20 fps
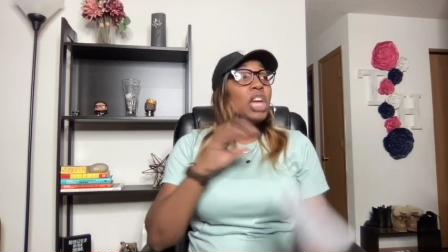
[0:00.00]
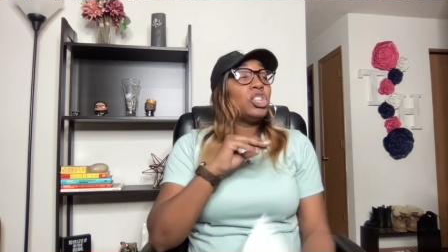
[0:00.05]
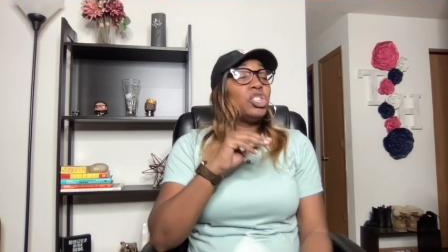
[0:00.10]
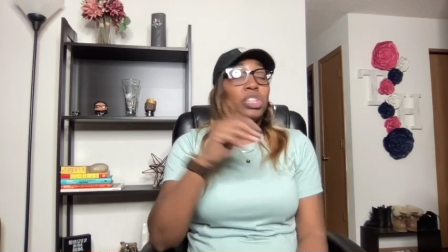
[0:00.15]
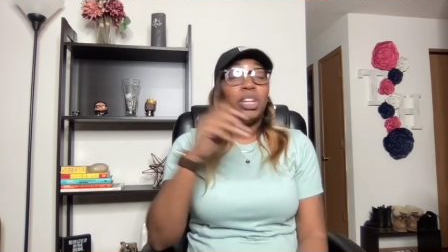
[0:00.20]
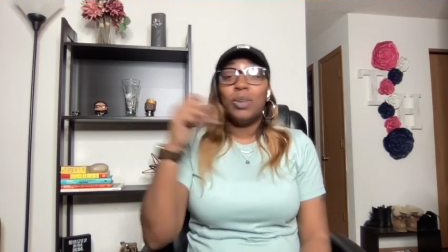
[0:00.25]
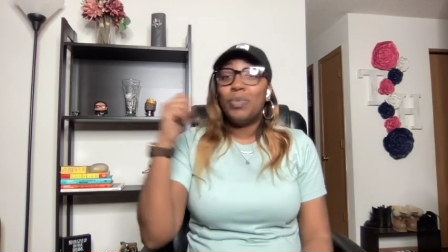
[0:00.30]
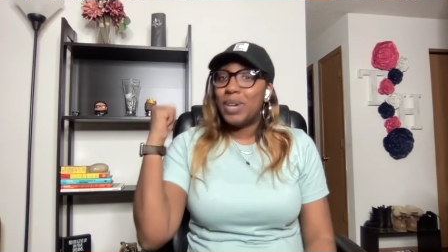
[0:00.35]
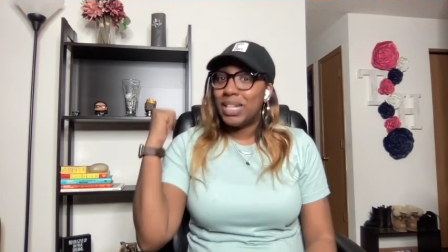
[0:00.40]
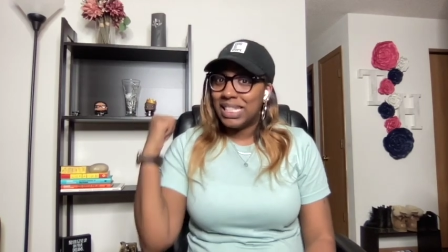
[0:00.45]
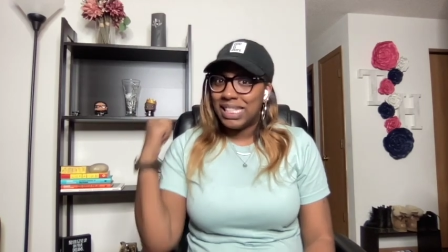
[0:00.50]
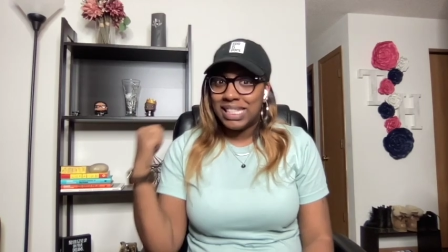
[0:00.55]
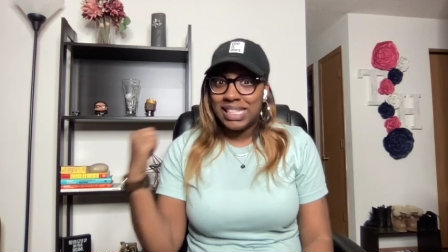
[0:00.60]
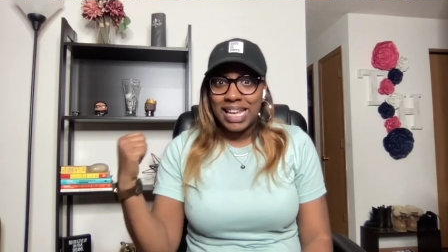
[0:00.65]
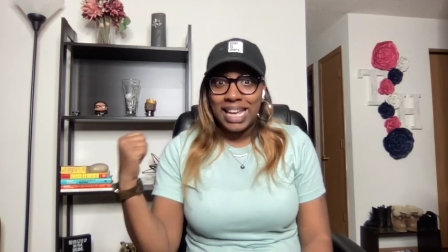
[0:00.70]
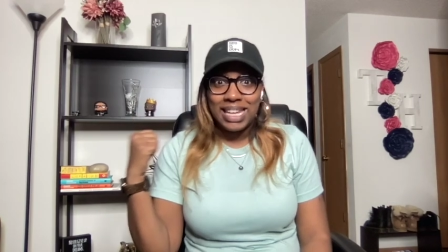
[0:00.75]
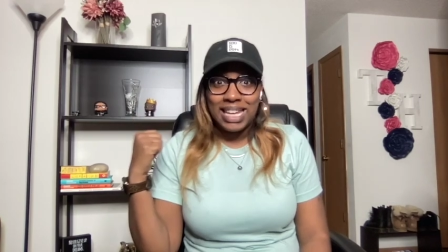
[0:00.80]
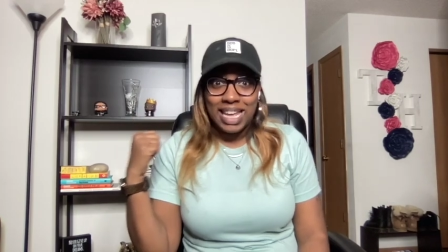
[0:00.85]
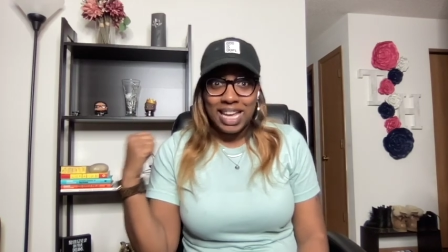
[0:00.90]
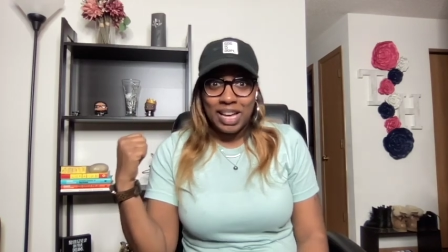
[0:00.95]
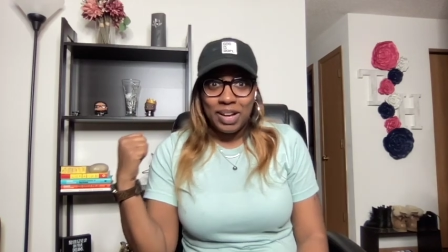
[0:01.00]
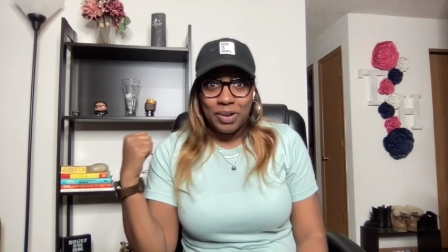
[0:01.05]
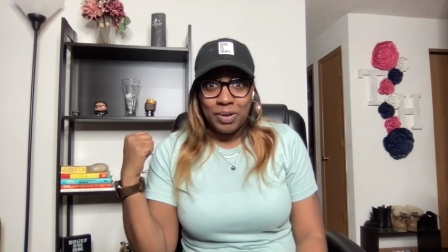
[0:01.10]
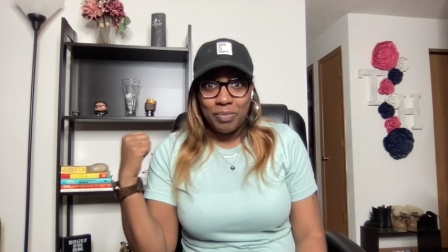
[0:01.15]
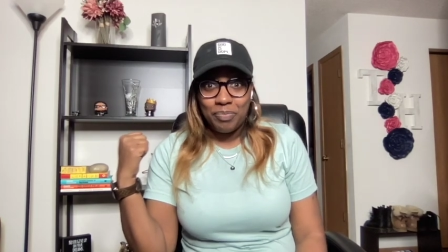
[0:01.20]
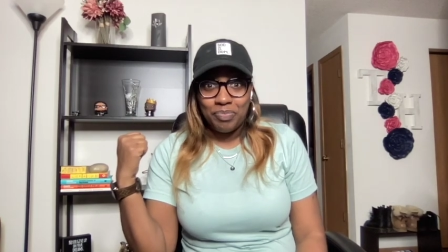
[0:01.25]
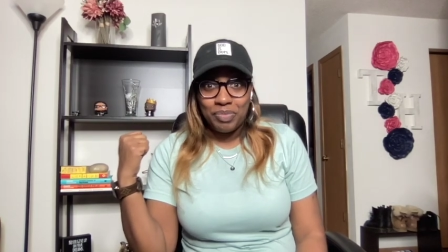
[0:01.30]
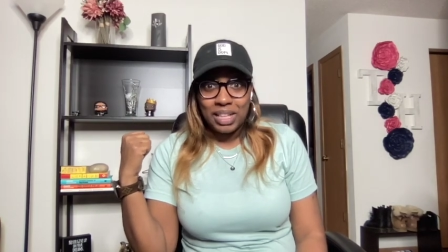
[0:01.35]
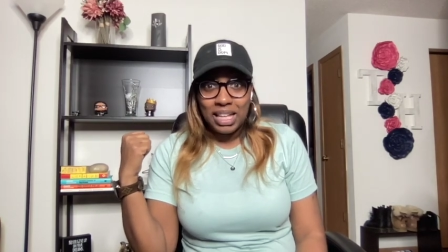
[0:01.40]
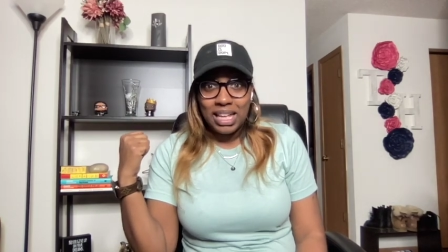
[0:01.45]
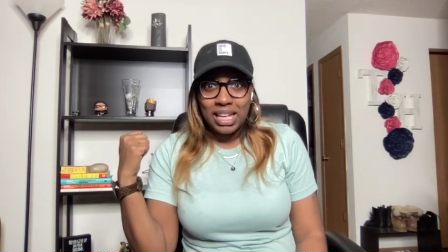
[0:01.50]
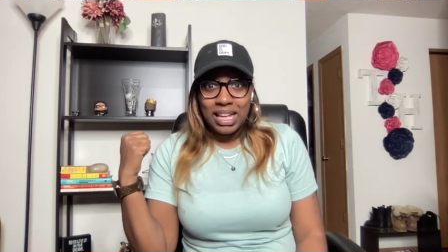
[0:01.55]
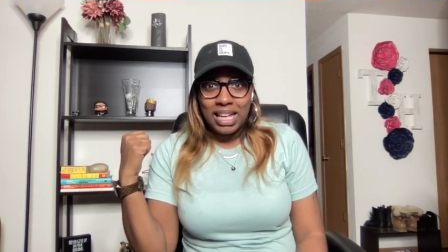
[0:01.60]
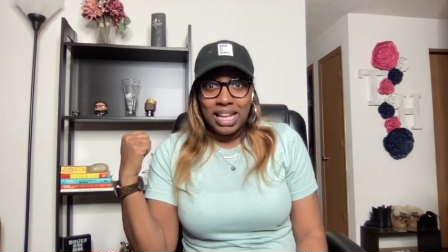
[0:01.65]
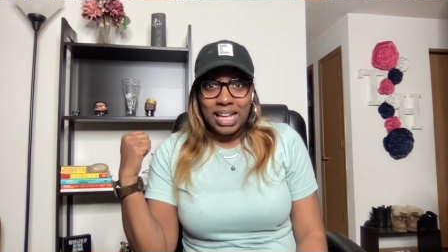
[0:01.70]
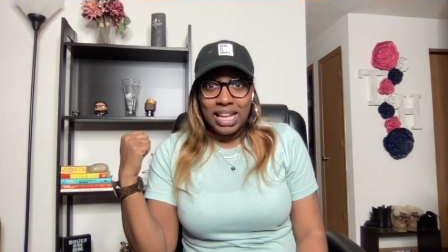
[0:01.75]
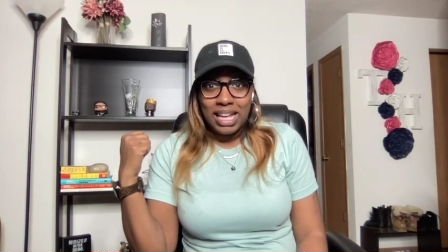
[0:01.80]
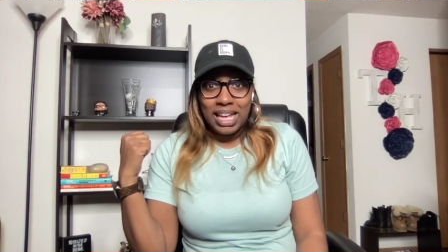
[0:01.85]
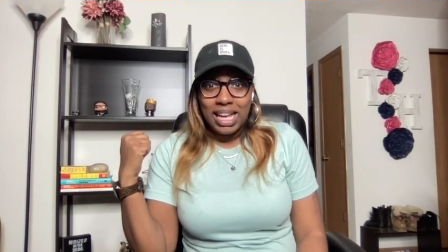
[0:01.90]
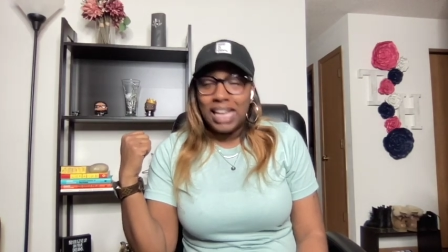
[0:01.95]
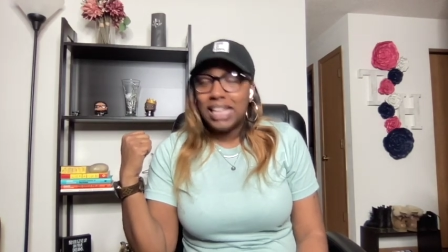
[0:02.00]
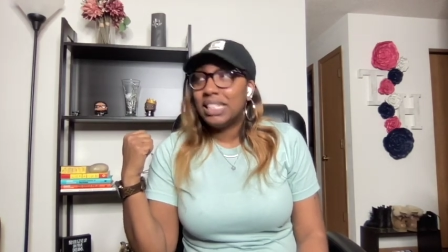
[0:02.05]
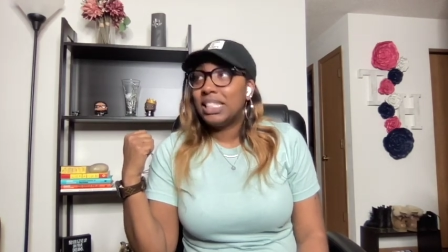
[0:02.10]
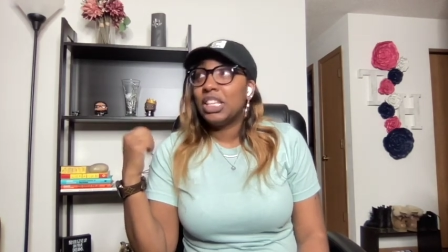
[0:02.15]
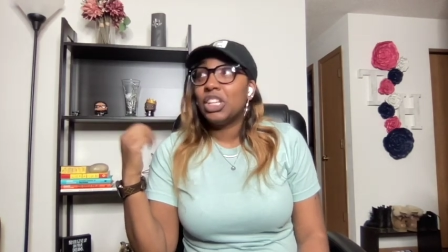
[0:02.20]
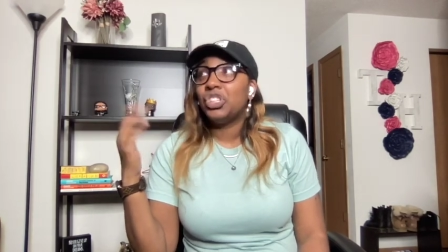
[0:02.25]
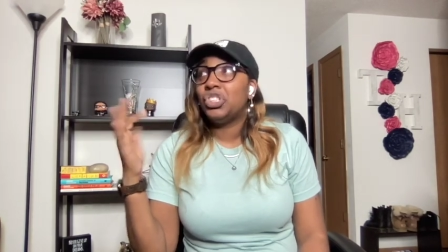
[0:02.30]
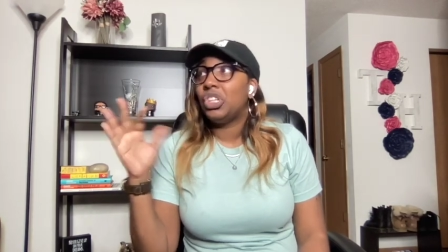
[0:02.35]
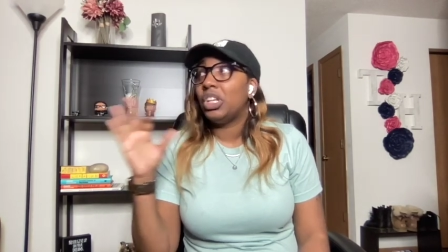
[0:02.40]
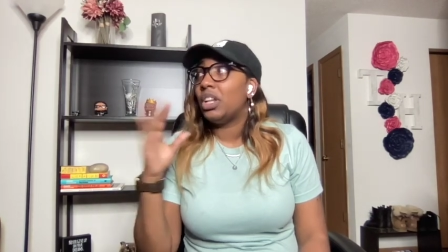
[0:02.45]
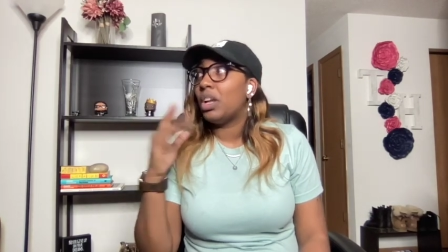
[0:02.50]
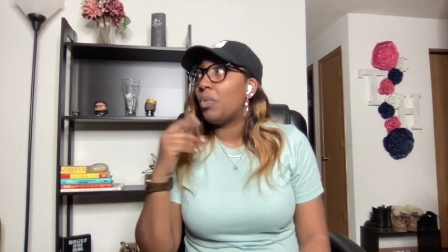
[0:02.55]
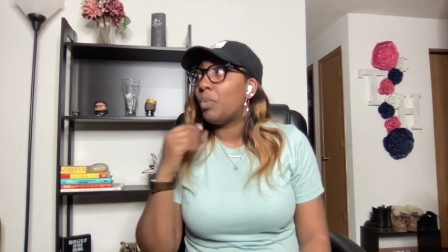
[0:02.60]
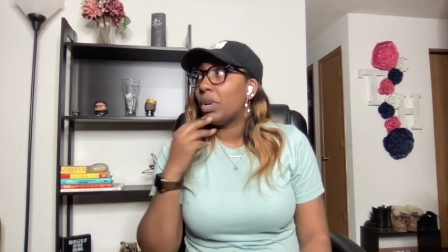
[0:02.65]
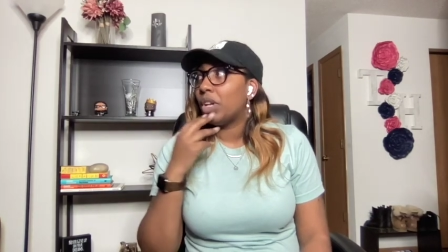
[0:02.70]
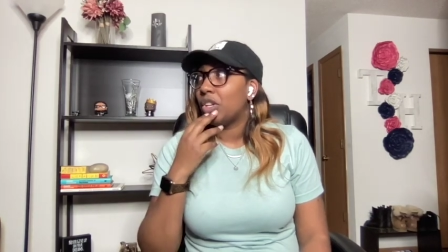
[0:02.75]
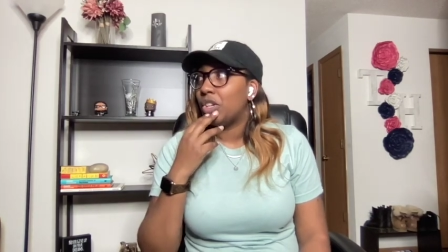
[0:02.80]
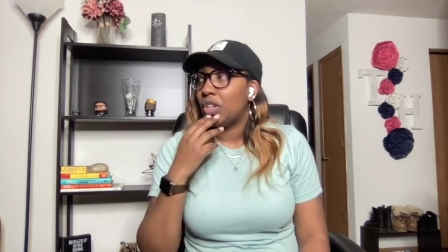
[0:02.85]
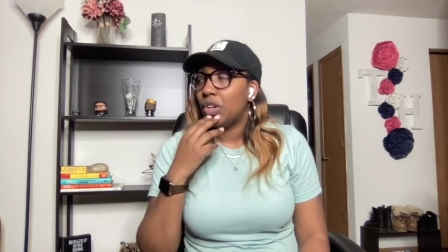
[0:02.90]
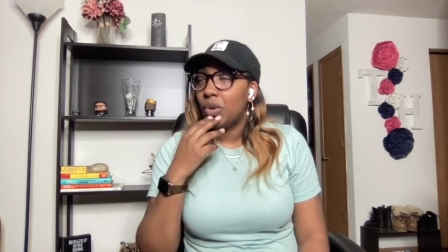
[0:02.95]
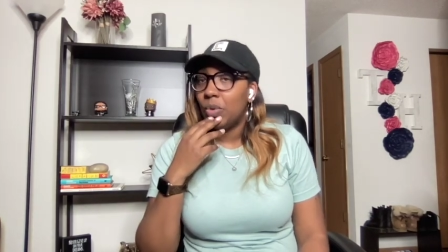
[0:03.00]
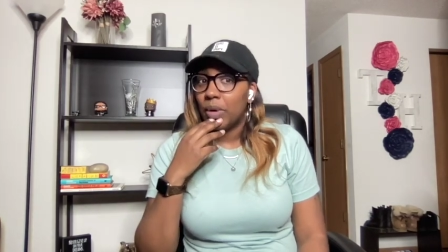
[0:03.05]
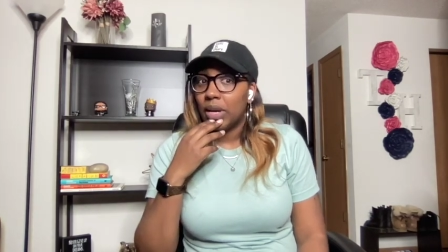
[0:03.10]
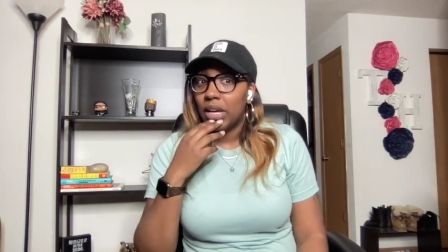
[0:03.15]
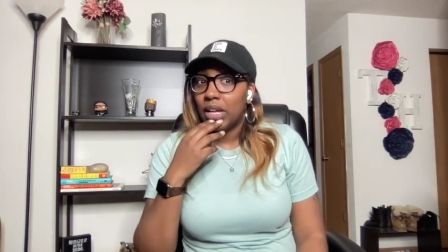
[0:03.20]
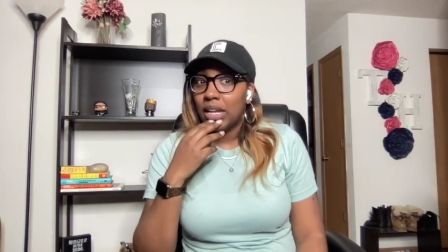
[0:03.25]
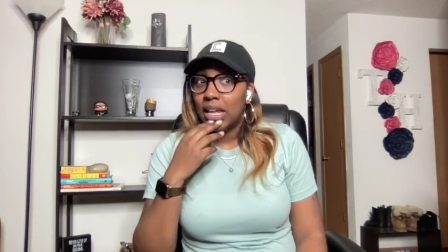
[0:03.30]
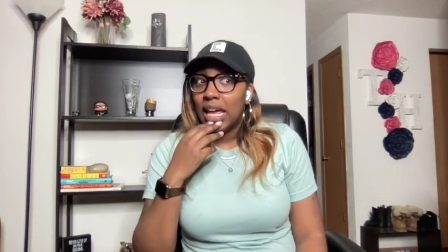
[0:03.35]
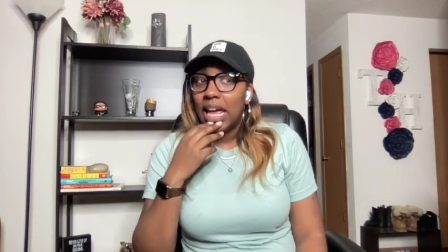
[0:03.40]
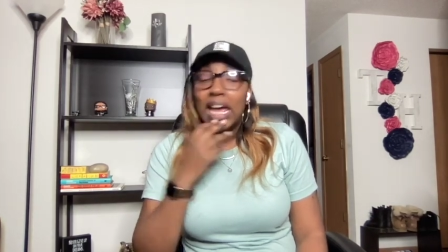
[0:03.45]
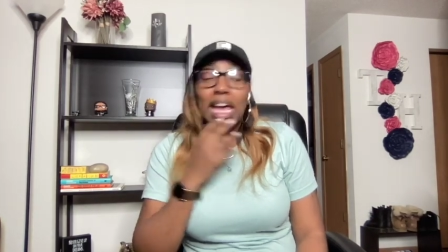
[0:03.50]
She went and sat down and said she didn't want to do it.